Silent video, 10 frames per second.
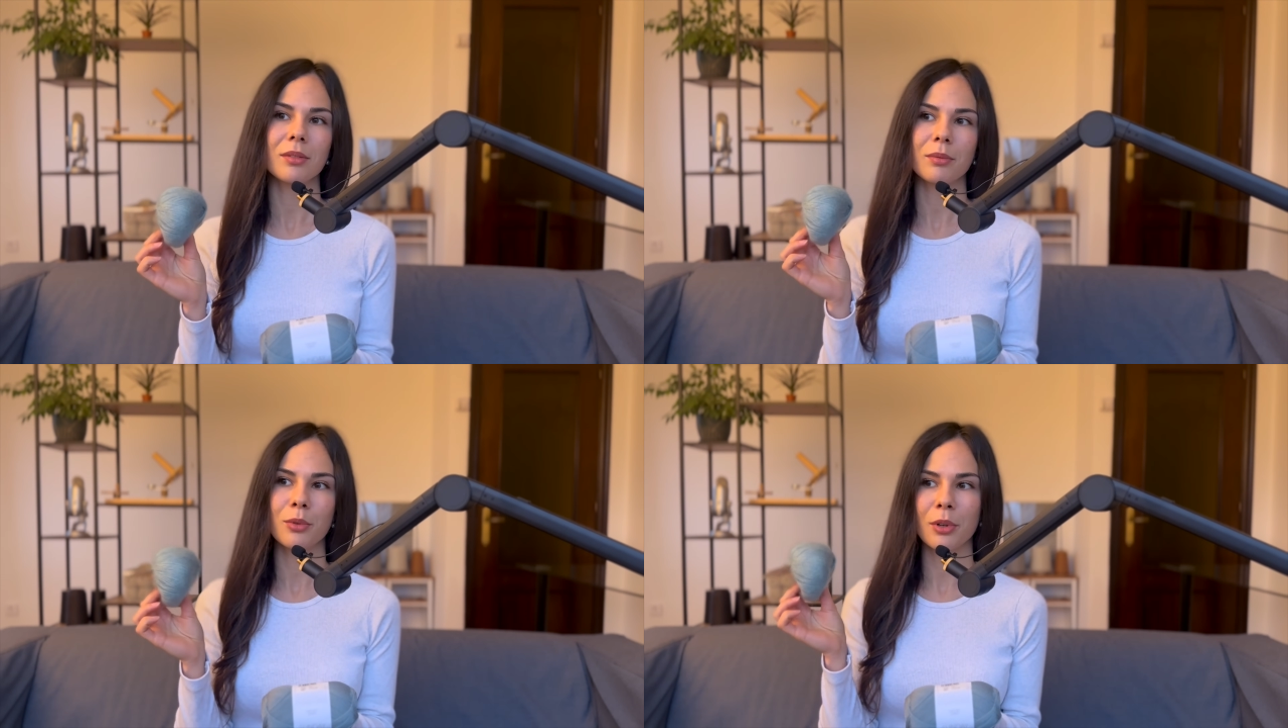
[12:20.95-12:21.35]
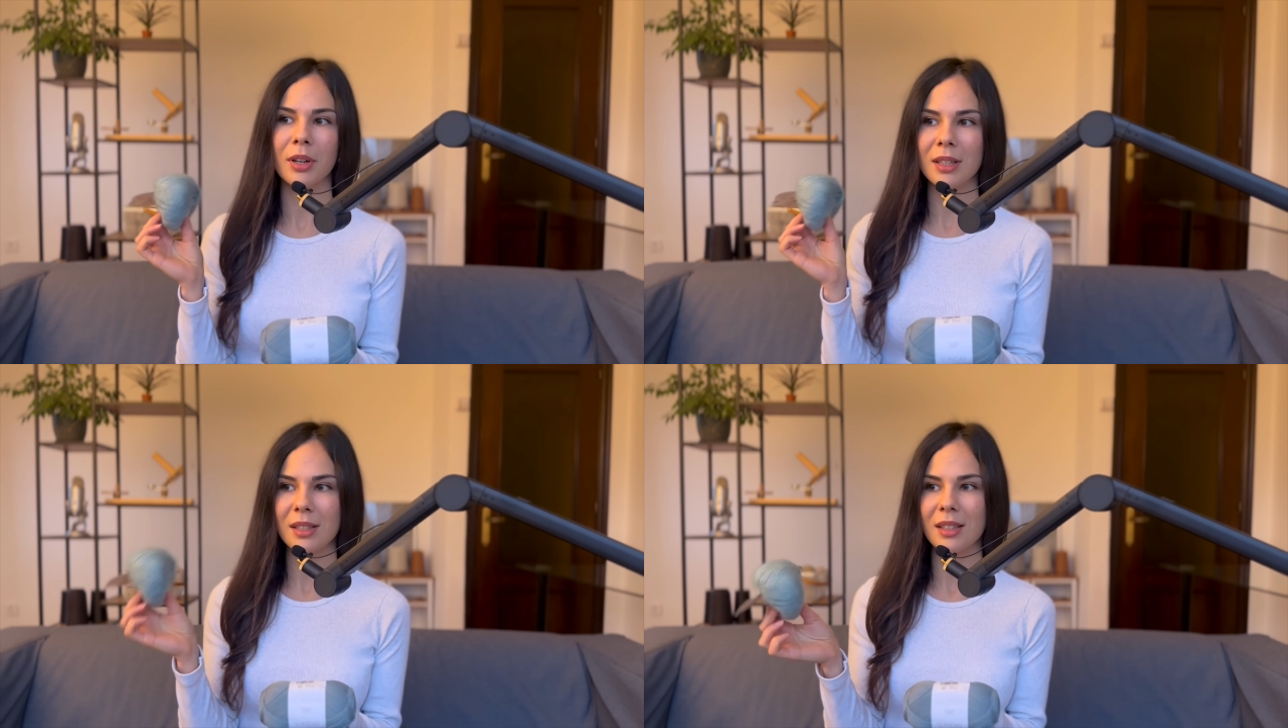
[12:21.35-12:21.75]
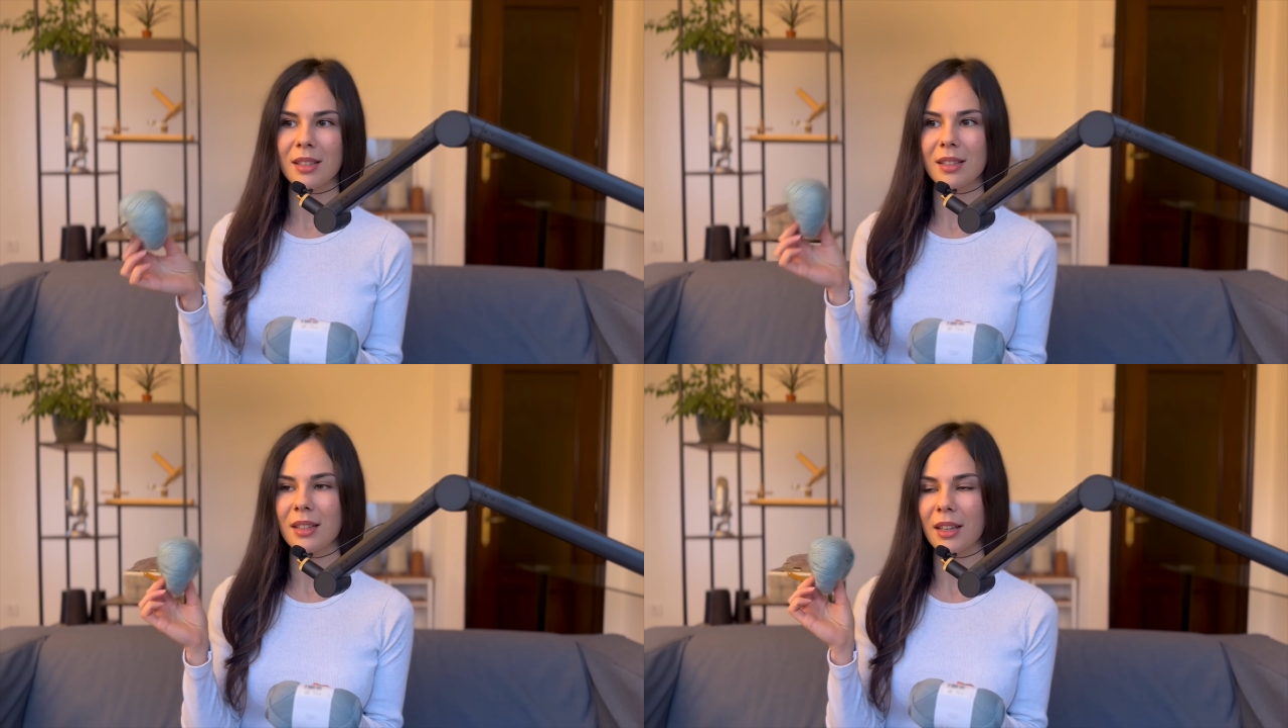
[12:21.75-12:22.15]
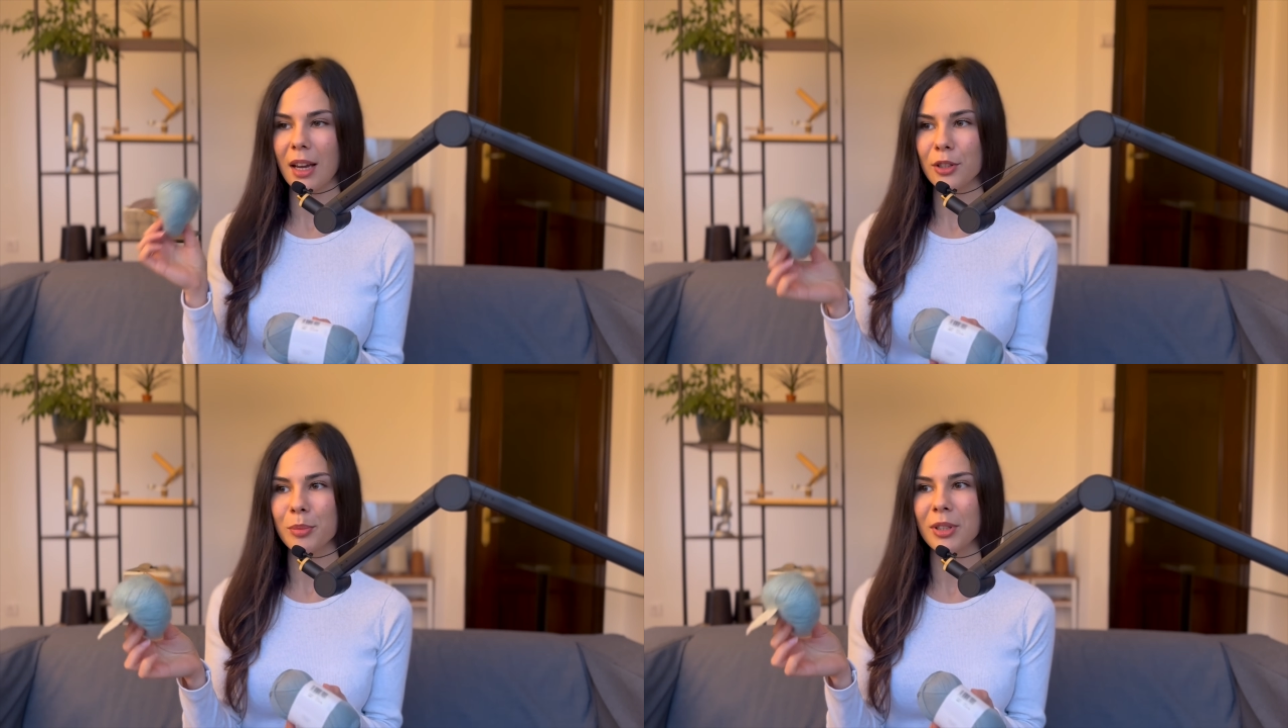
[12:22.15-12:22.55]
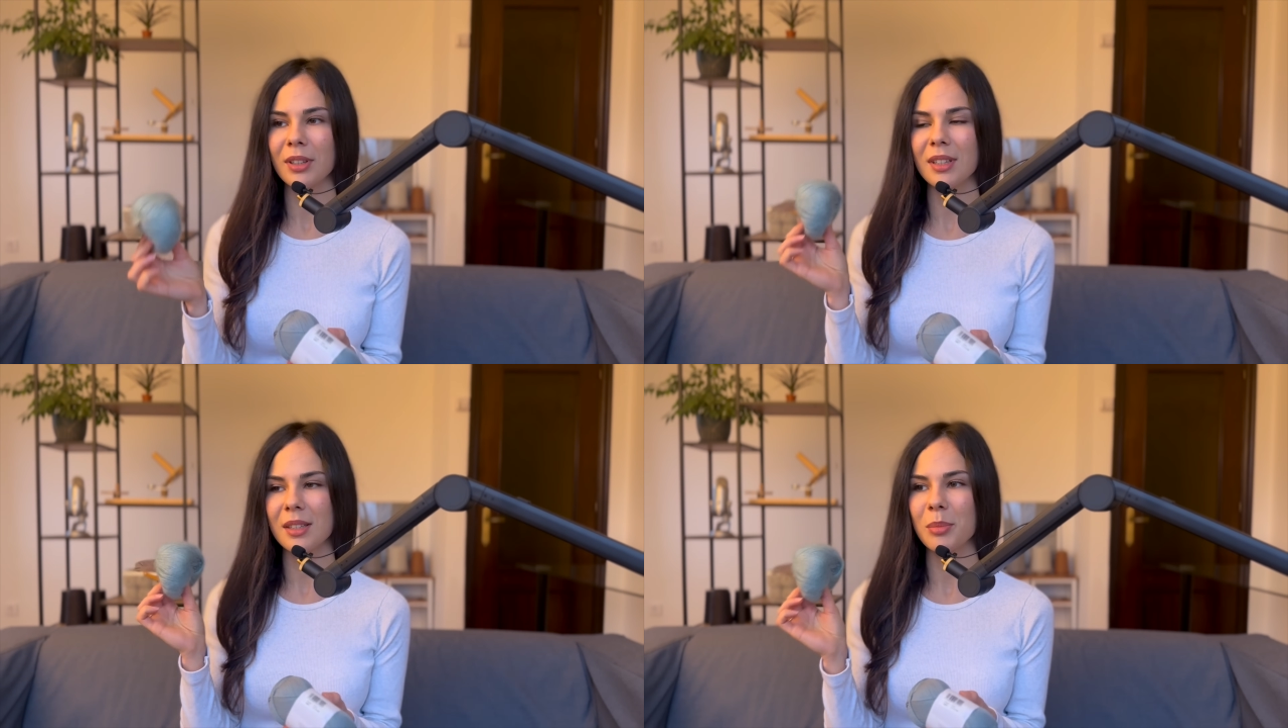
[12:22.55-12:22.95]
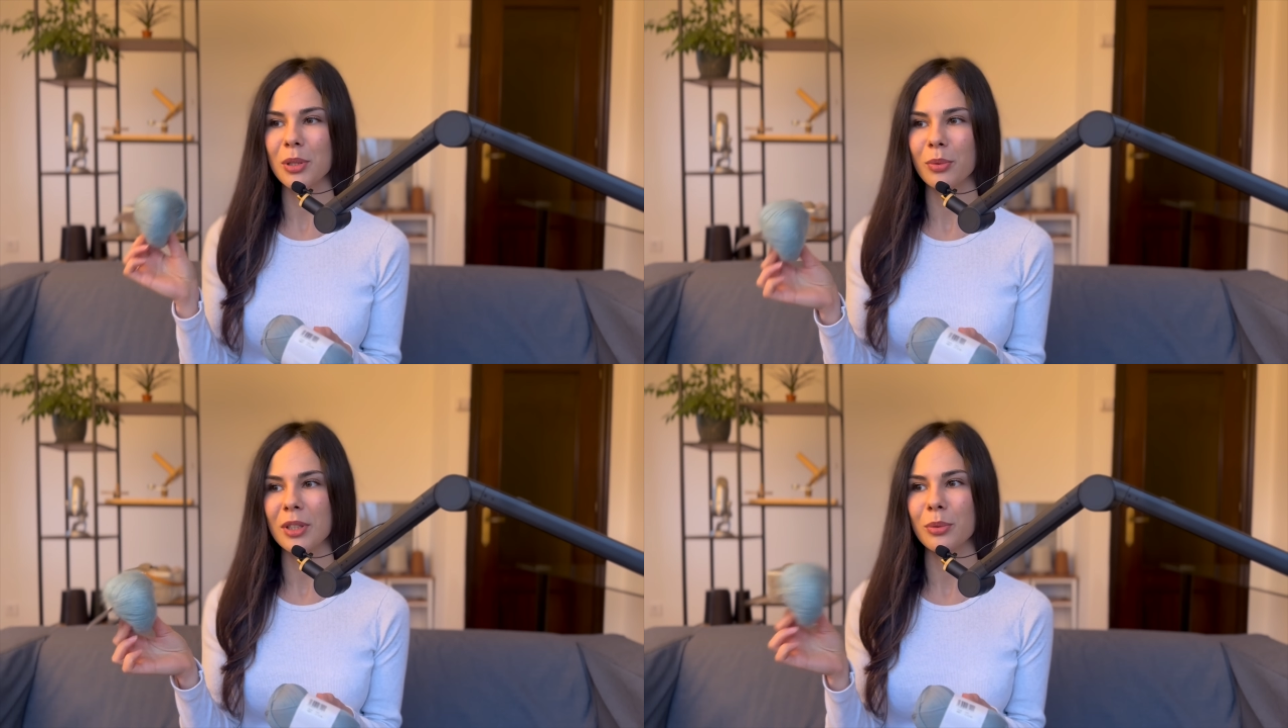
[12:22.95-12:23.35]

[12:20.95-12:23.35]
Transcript: for instance the cashmere is between